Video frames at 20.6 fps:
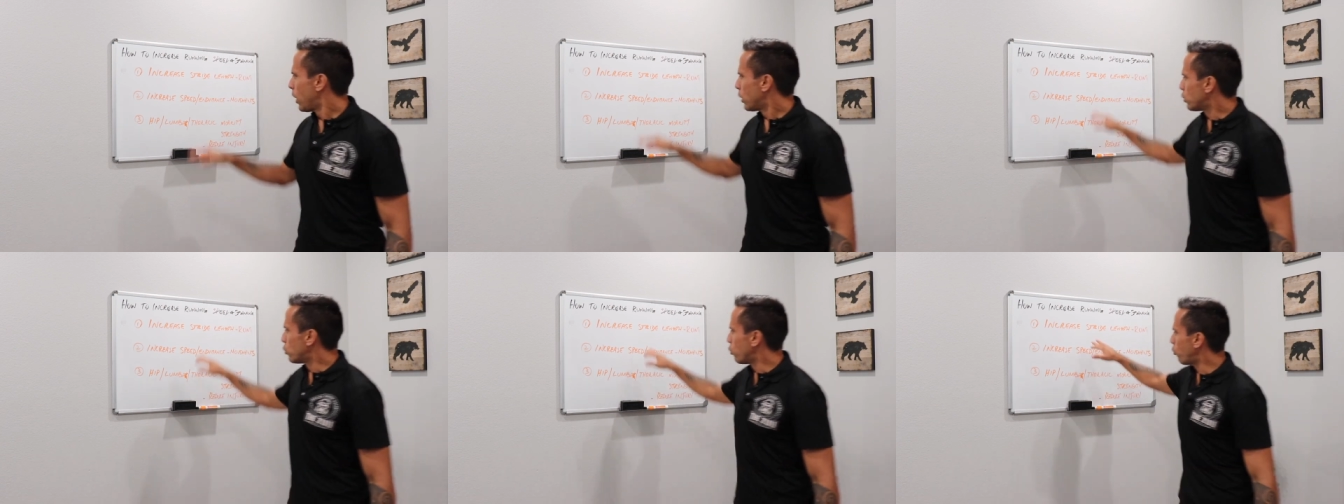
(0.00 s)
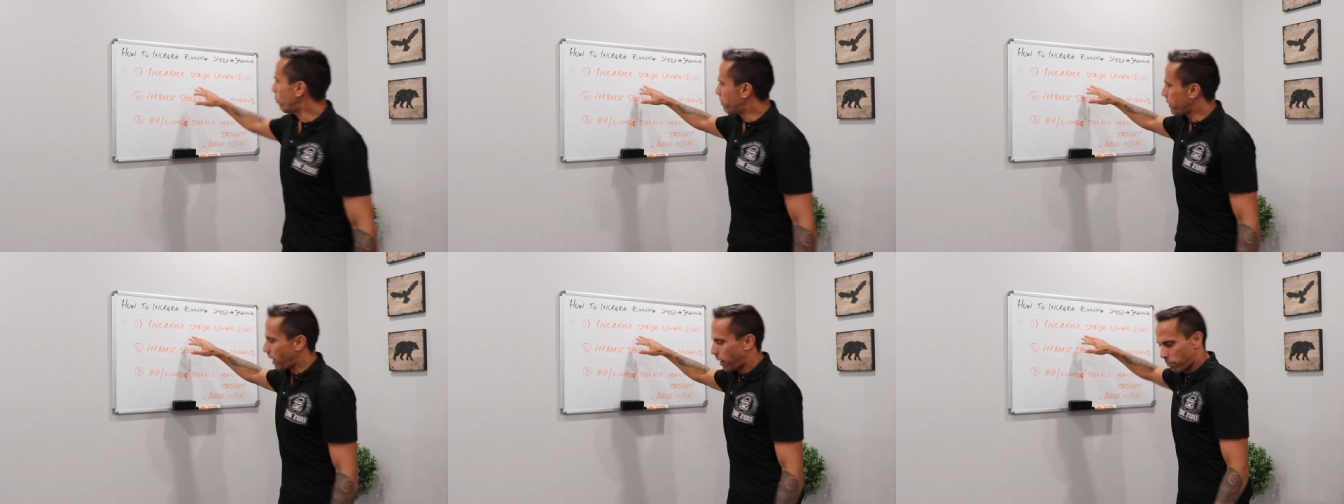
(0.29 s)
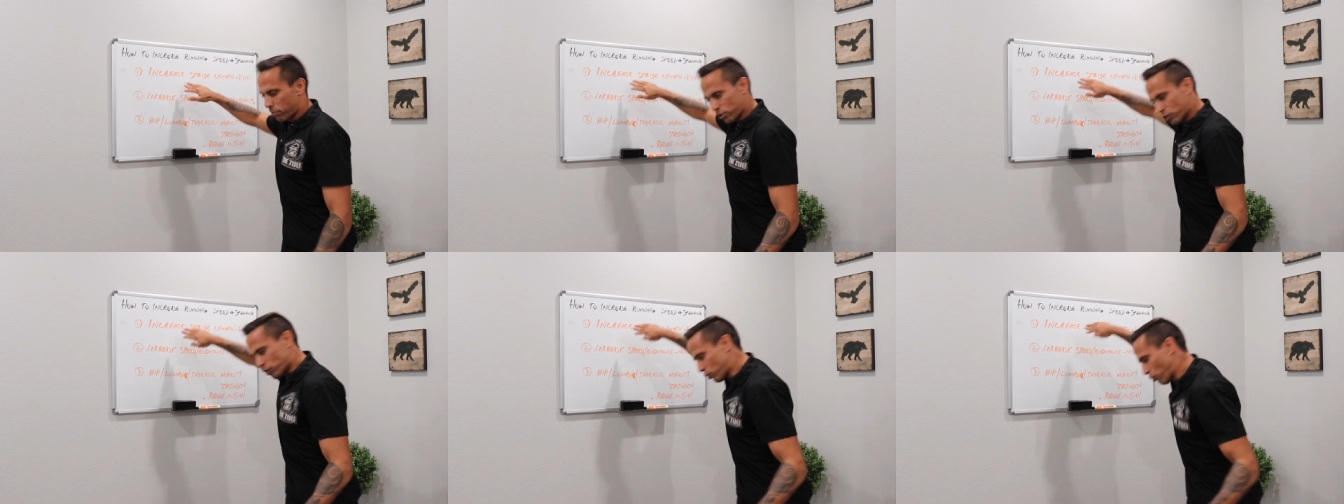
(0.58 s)
you will be
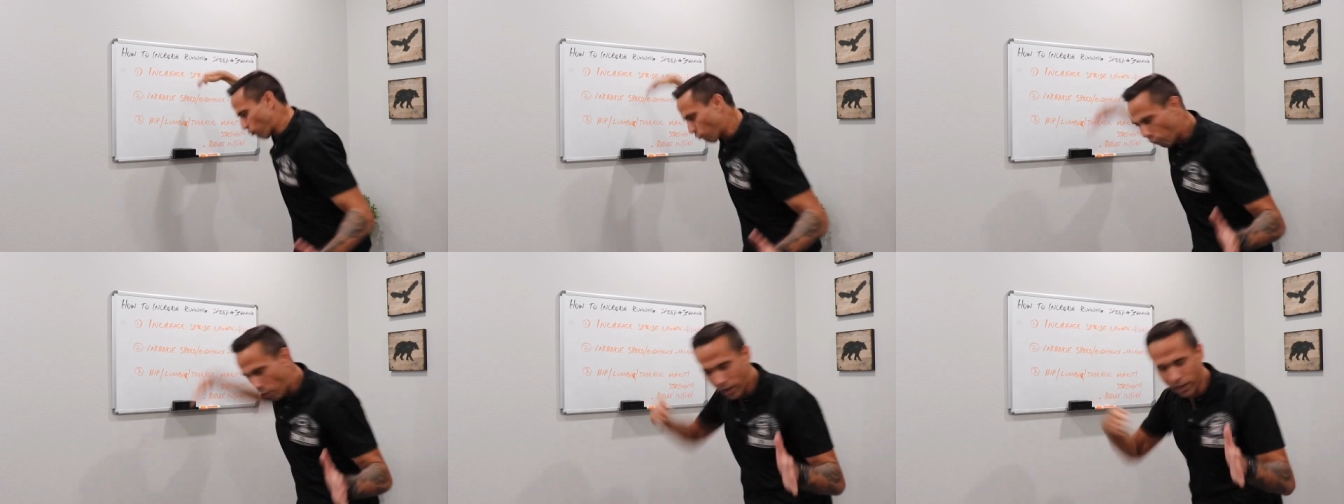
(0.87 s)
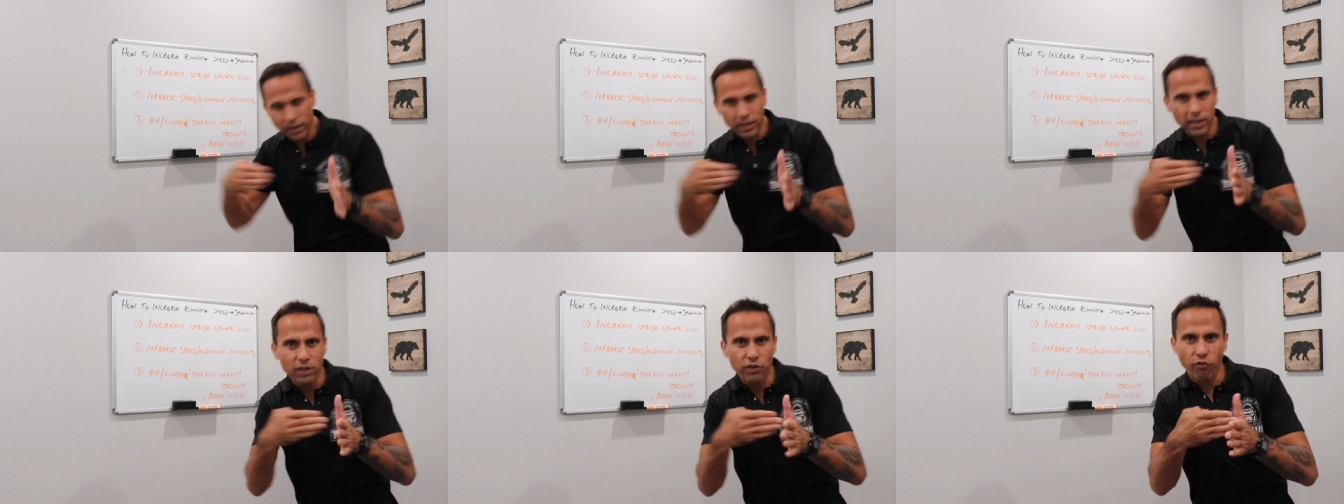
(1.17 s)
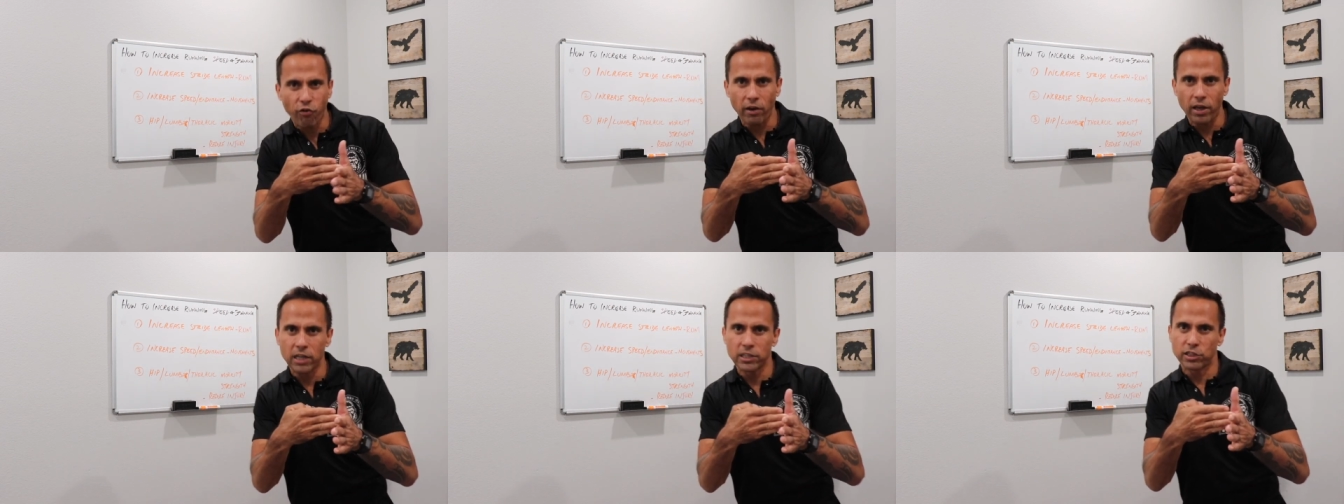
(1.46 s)
able to directly
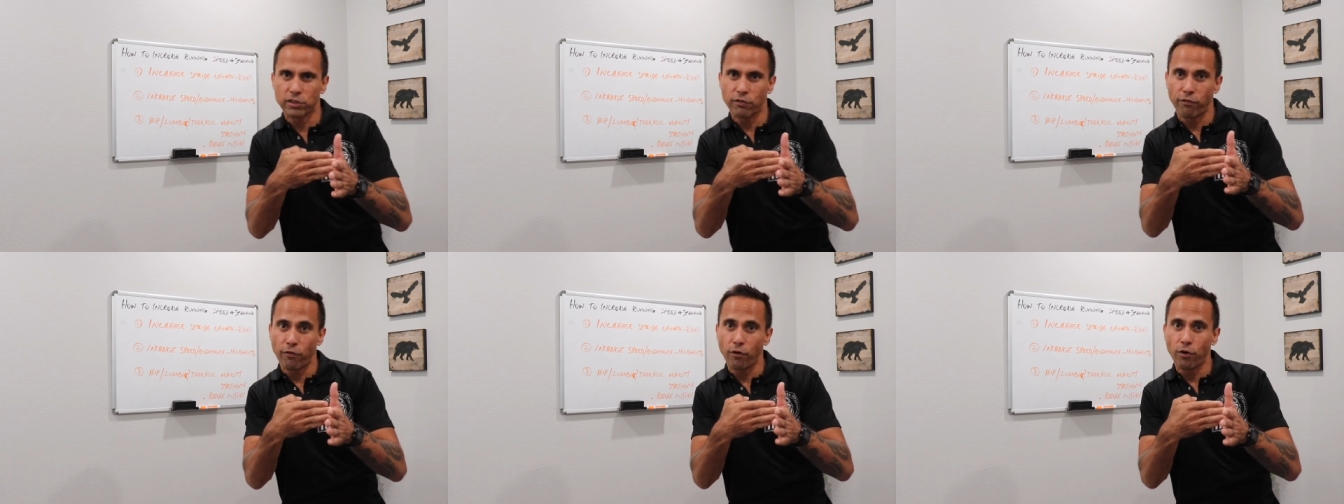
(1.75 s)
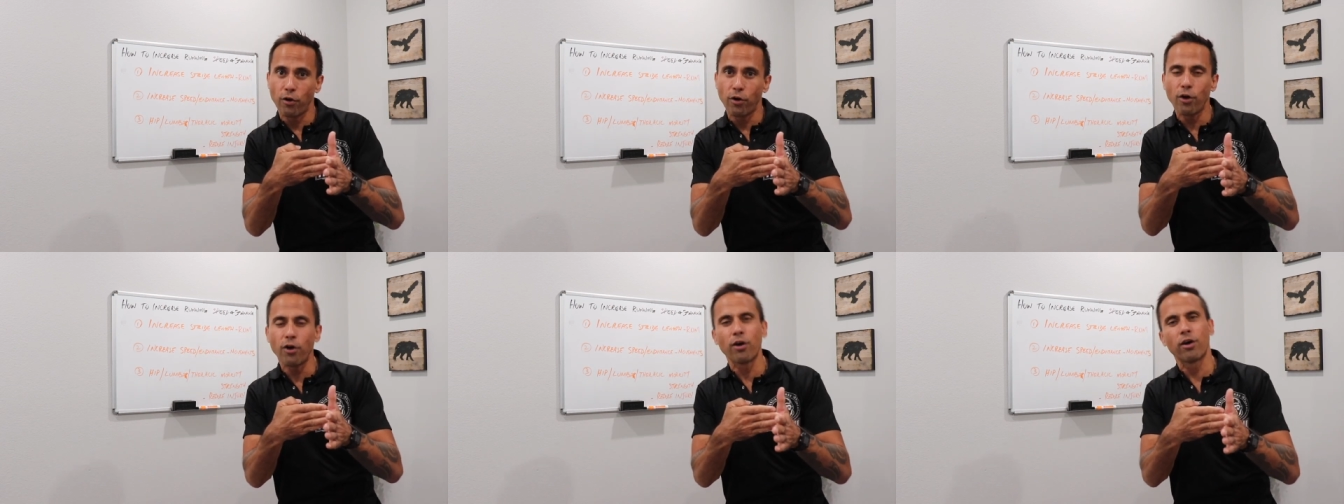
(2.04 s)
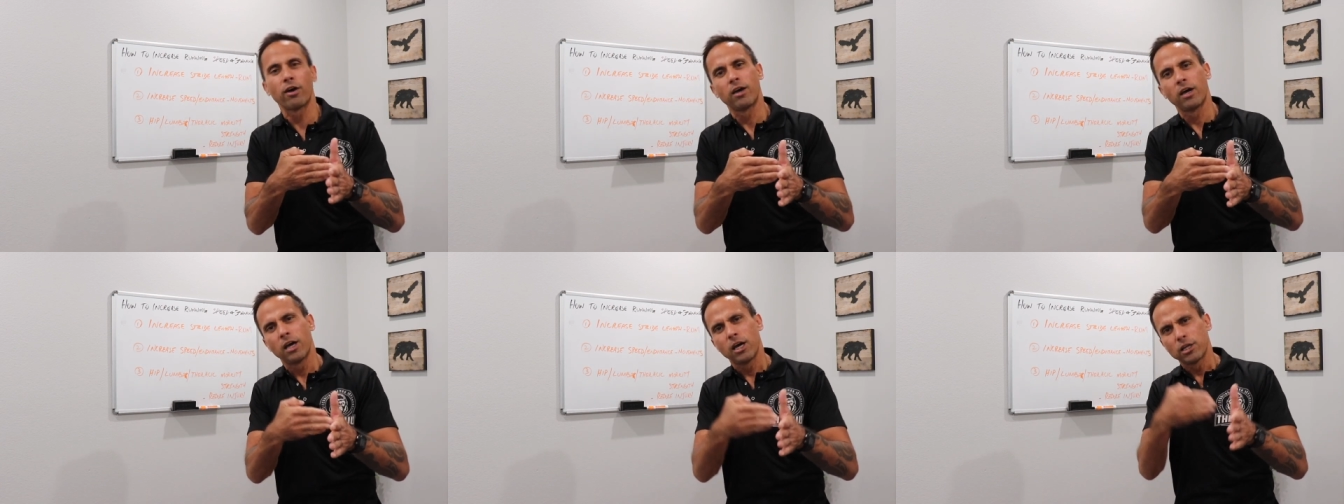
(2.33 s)

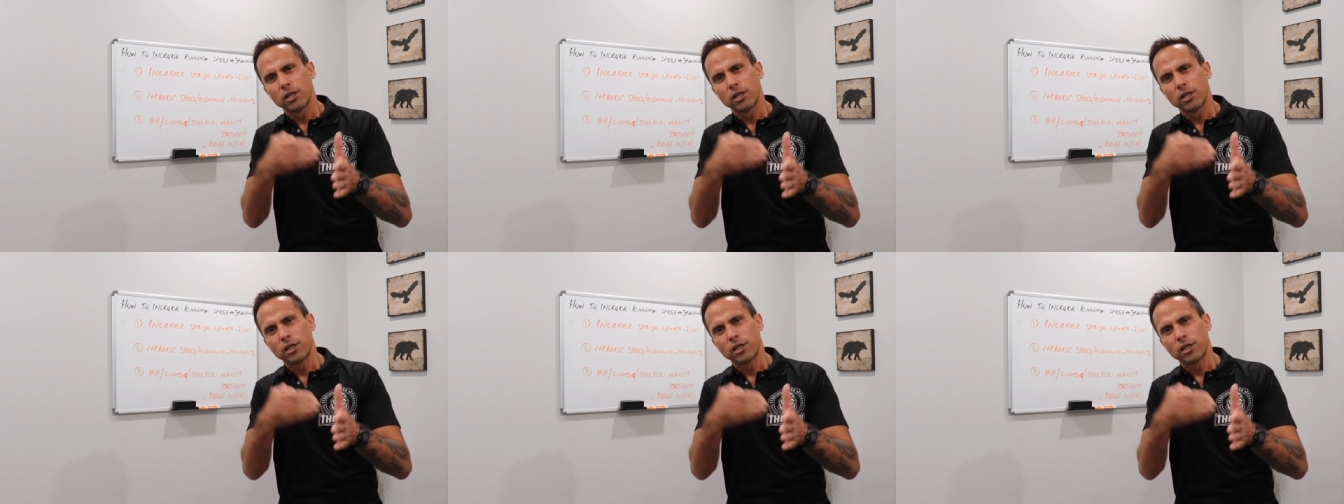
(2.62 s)
transfer